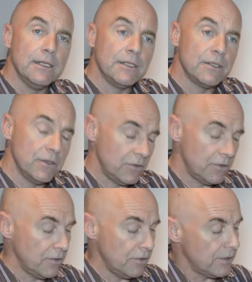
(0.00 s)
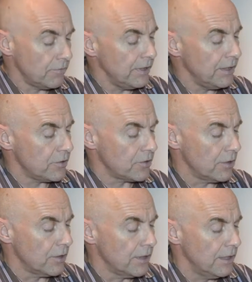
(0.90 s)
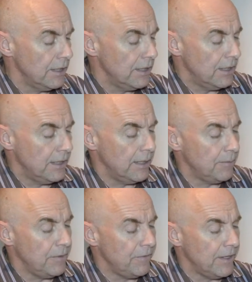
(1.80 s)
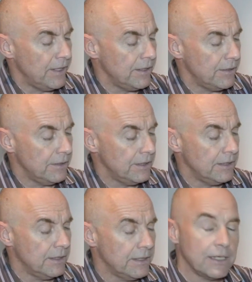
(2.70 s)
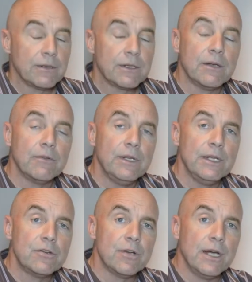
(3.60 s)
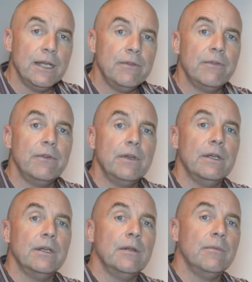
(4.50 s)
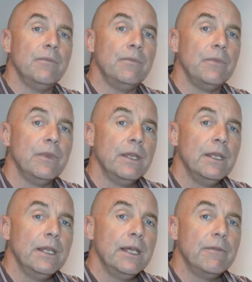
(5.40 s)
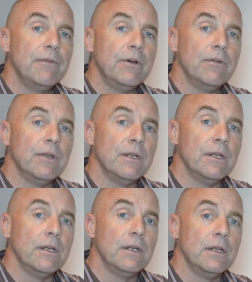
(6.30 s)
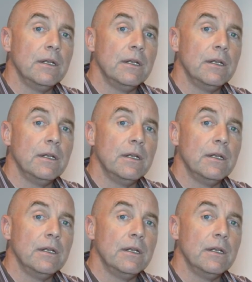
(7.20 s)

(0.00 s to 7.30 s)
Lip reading: this. So it's a really strong amplifier that can really drive headphone.